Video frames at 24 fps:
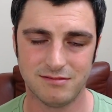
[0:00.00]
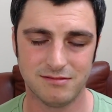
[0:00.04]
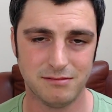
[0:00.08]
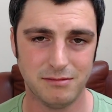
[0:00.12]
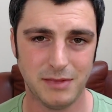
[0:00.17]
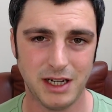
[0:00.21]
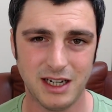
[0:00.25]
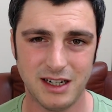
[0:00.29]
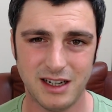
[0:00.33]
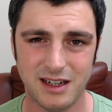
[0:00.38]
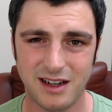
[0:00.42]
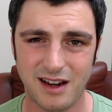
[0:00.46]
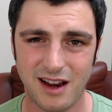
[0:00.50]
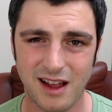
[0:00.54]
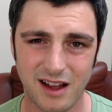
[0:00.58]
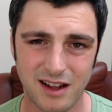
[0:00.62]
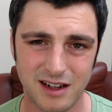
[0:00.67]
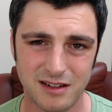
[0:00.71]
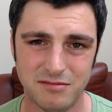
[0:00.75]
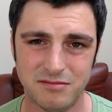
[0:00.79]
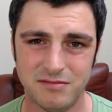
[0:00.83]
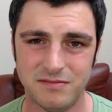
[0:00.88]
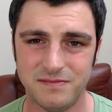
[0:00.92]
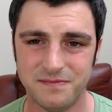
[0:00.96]
Mint and
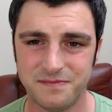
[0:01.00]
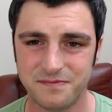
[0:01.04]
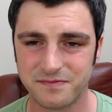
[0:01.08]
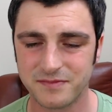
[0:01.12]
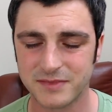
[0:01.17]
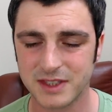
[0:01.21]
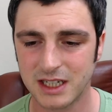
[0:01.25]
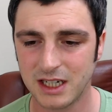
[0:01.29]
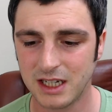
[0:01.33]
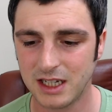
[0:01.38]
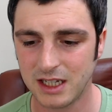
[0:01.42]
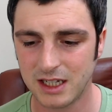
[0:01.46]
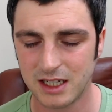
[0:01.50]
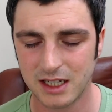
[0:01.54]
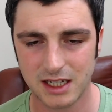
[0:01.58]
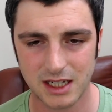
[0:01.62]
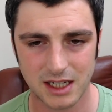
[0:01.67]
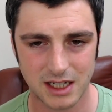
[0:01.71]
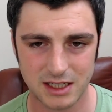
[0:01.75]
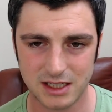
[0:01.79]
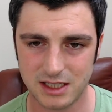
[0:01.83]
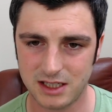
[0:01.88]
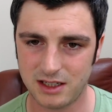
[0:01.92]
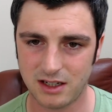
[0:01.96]
lime.
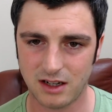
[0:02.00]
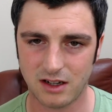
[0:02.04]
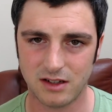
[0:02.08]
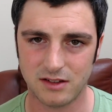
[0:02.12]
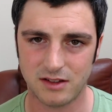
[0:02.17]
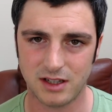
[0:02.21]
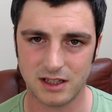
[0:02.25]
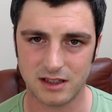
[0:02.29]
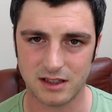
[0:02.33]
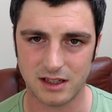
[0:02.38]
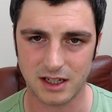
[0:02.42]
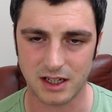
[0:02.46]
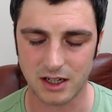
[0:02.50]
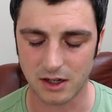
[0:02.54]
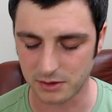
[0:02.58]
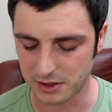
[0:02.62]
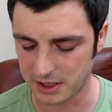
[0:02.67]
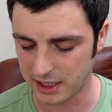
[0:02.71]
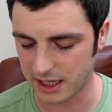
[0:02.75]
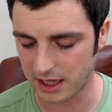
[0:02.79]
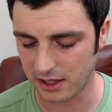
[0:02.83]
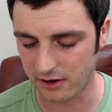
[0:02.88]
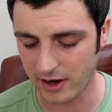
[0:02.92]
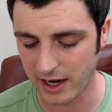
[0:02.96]
I'd start to think they go
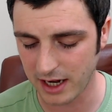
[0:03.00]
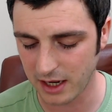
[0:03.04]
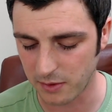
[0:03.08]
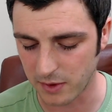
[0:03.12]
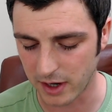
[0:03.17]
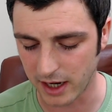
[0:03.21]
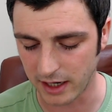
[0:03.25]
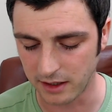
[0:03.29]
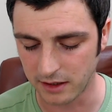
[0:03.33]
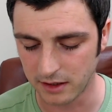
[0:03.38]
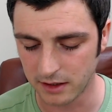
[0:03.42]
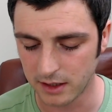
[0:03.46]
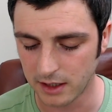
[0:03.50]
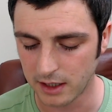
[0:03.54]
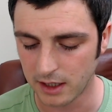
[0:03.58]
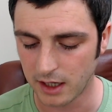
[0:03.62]
together anyway.